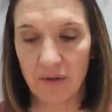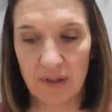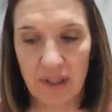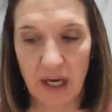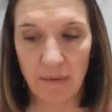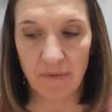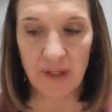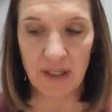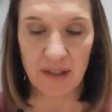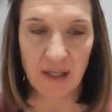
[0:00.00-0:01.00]
those type of
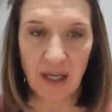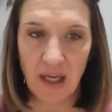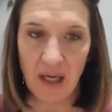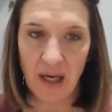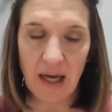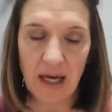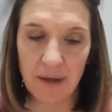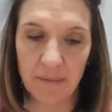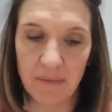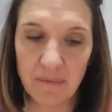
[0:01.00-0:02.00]
things.
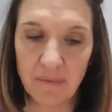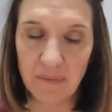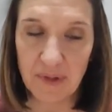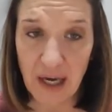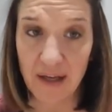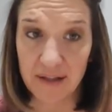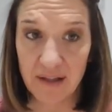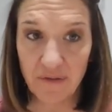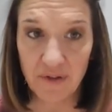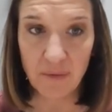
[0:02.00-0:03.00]
Um, yes,
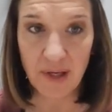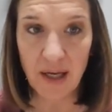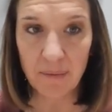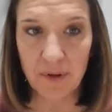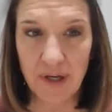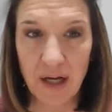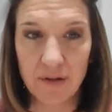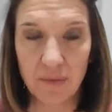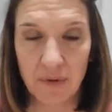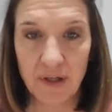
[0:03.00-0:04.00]
if you can't
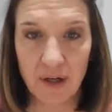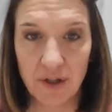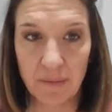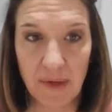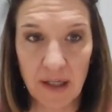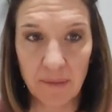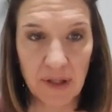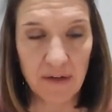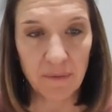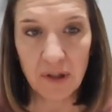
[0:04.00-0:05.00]
pronounce what's on your makeup
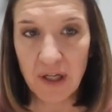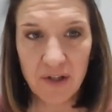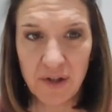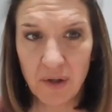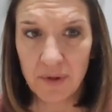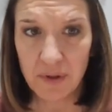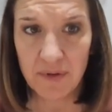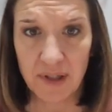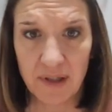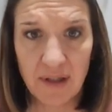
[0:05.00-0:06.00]
label, don't use
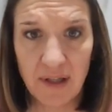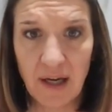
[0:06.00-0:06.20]
it.